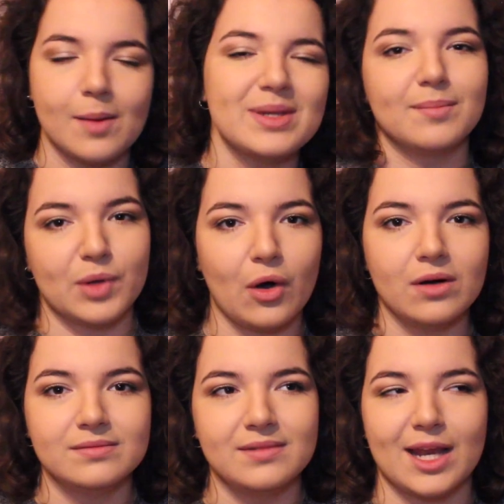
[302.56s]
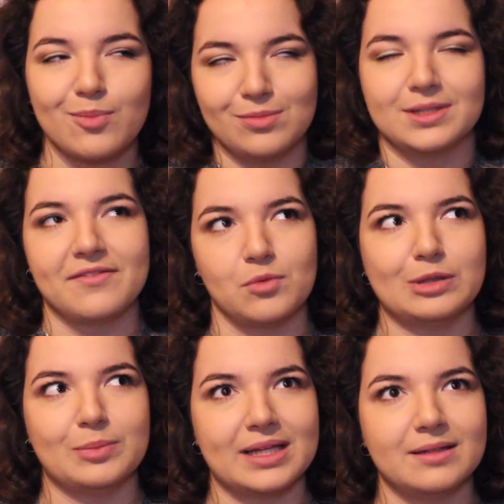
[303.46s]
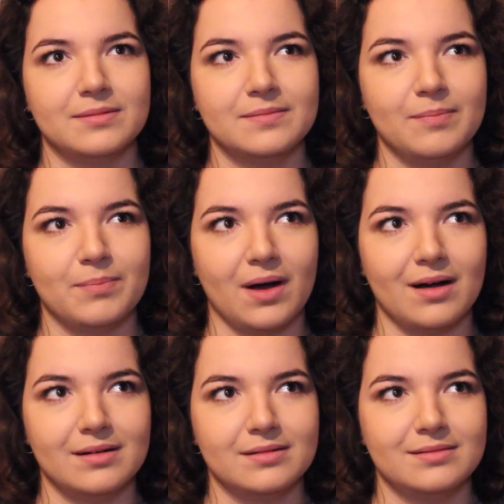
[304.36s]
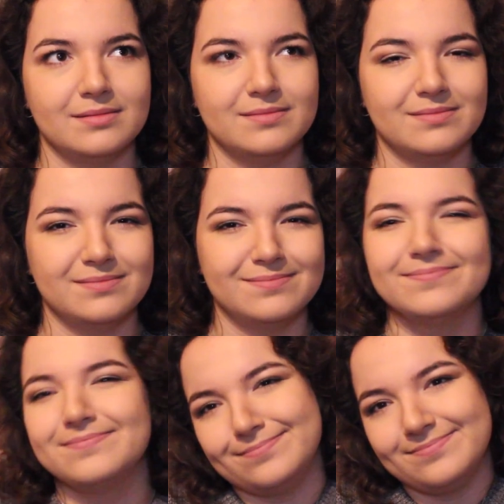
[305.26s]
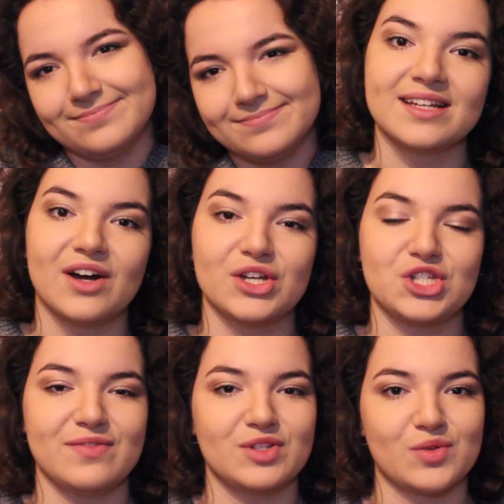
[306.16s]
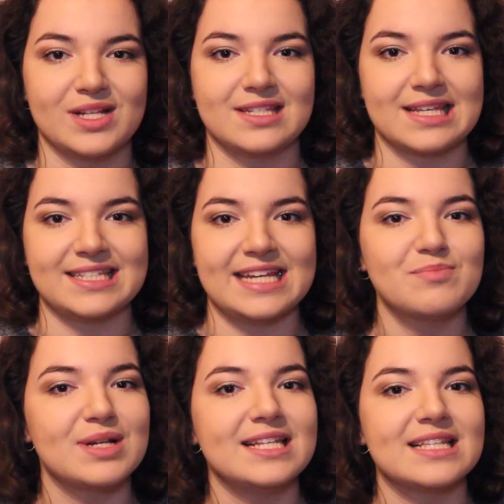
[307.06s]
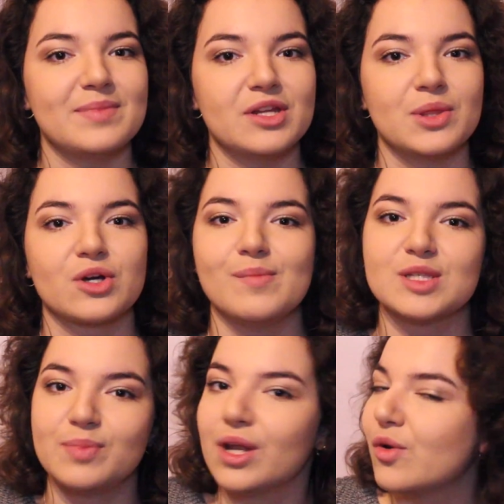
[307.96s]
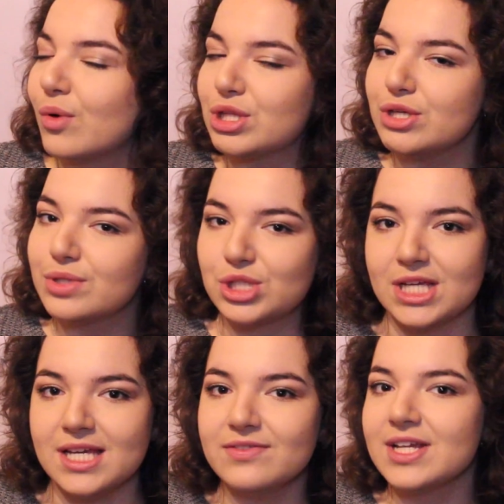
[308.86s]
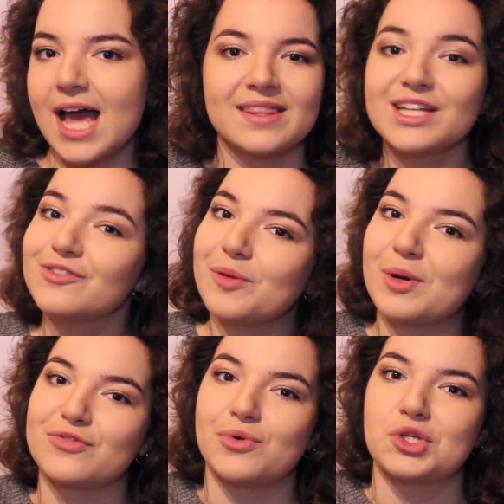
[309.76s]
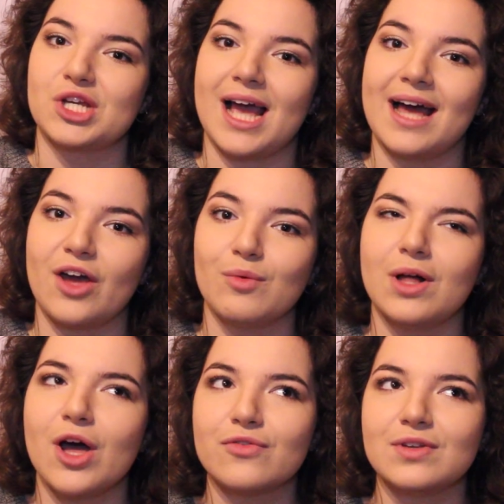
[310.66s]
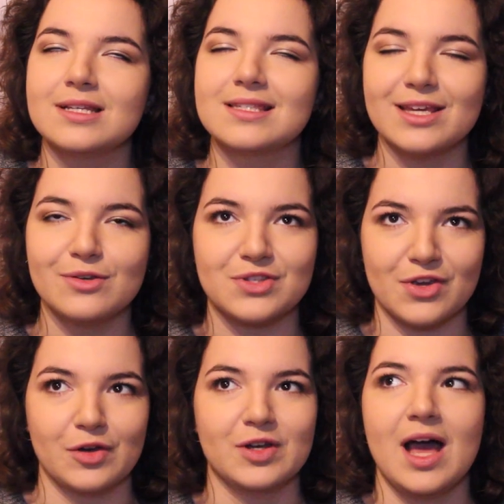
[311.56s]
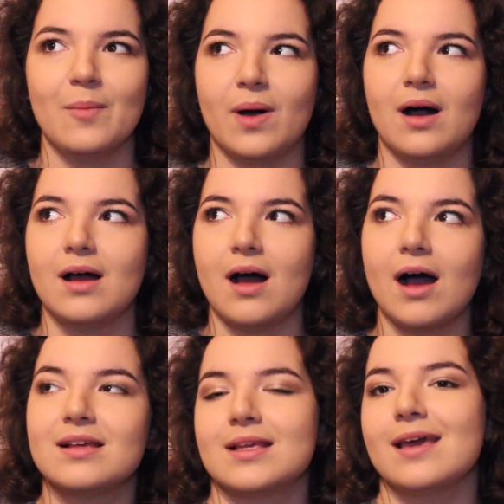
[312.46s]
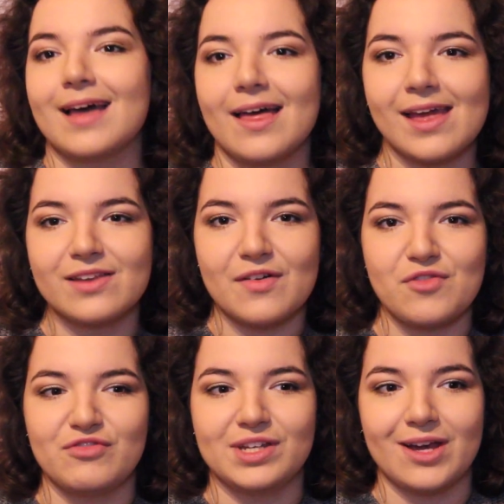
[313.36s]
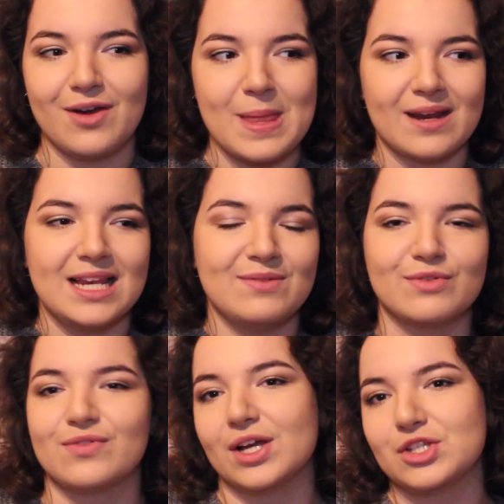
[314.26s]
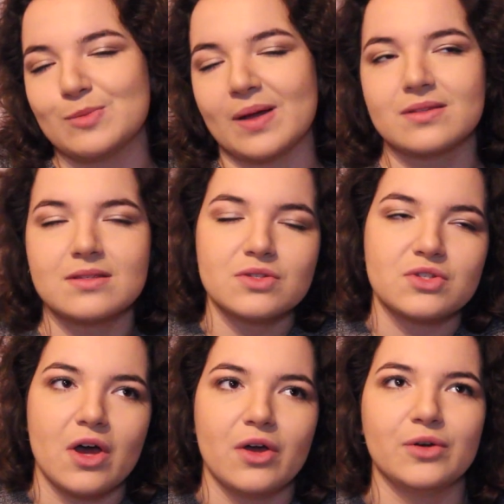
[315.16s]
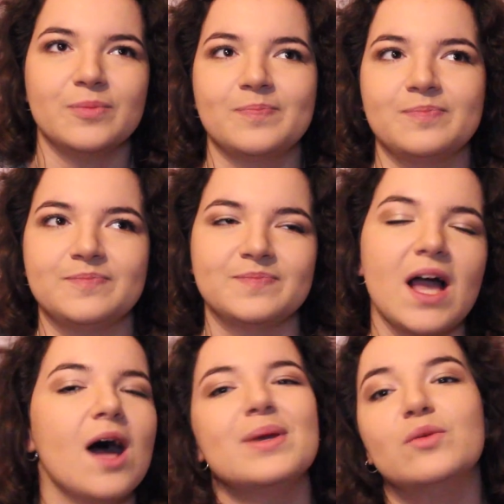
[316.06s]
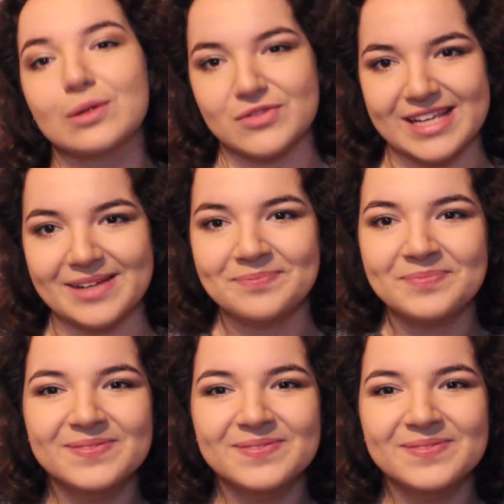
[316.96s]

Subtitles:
I mean, I'm not, and I probably never will be, but... So there are 10 things that I think I achieved in 2016. Please let me know in the comments below what you achieved. Thank you very much for watching, and I will hopefully see you soon, but I say that at the end of every video and then I leave it for like 2 months. So, I mean, we'll see.